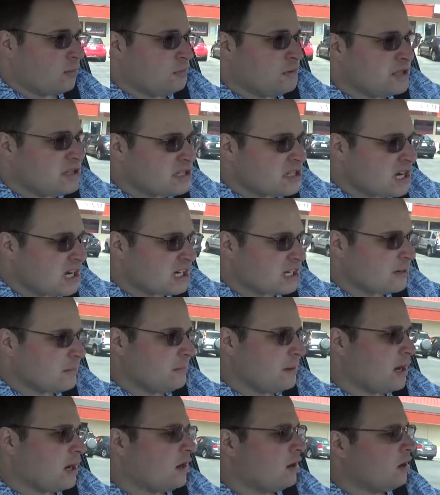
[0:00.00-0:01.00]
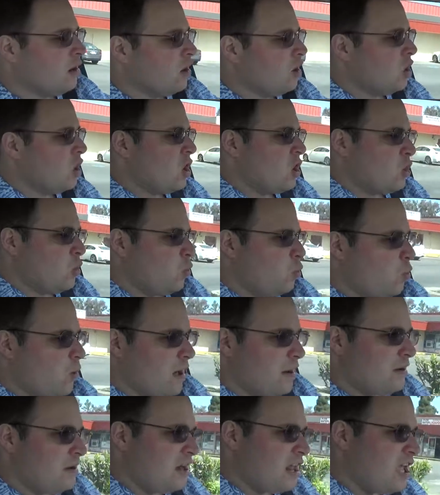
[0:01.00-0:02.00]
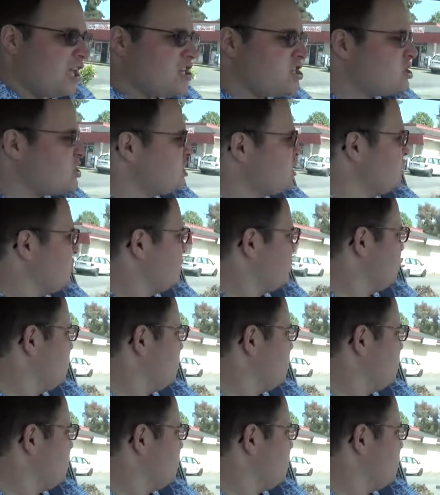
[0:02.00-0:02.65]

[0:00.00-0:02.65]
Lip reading: We talk about one nation